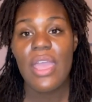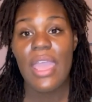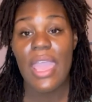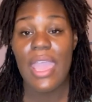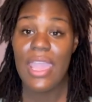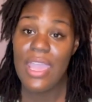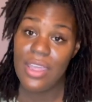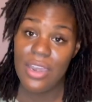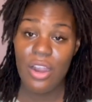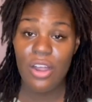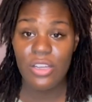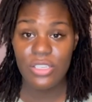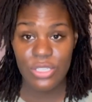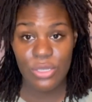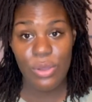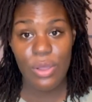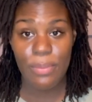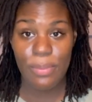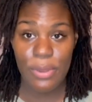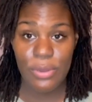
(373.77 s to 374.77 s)
and
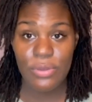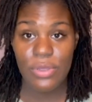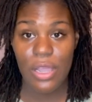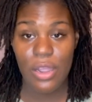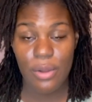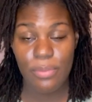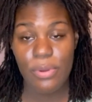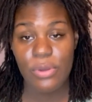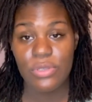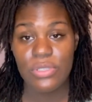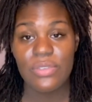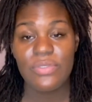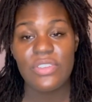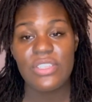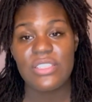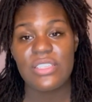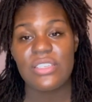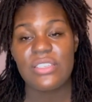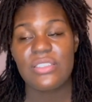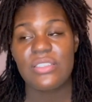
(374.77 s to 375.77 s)
also our post-visit.